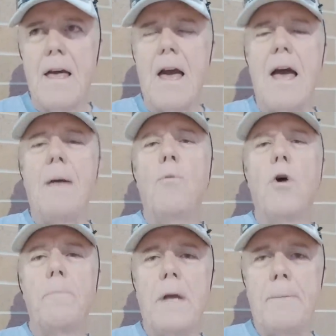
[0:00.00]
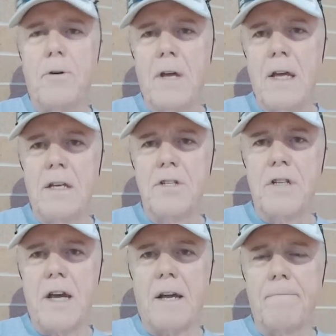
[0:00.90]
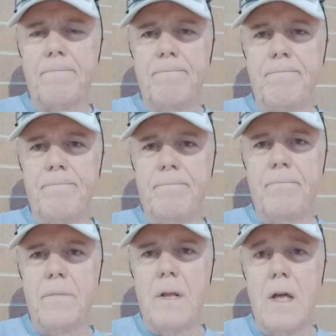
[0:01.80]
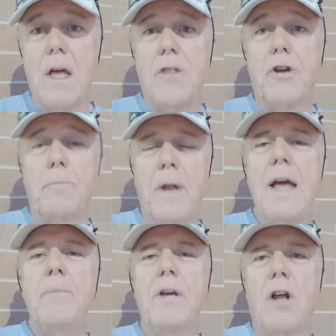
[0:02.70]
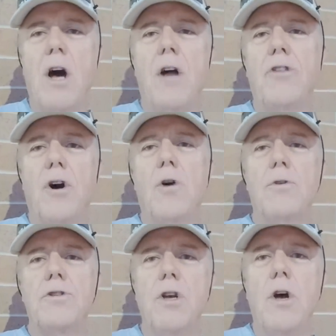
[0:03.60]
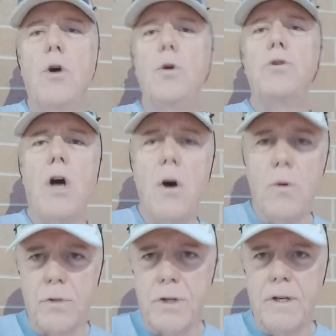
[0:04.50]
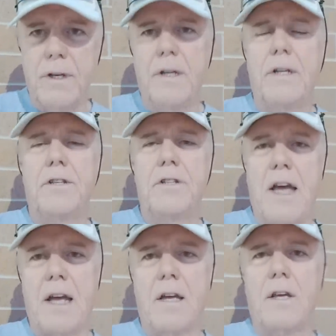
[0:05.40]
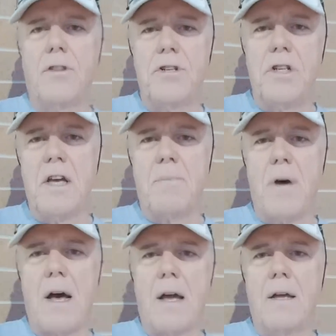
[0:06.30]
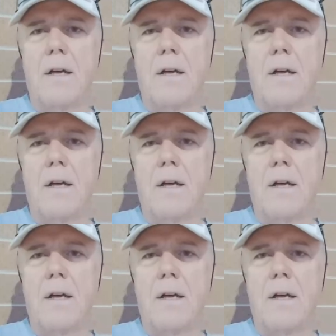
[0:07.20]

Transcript: and more people getting sick? They're blaming it on those who don't take the GMI.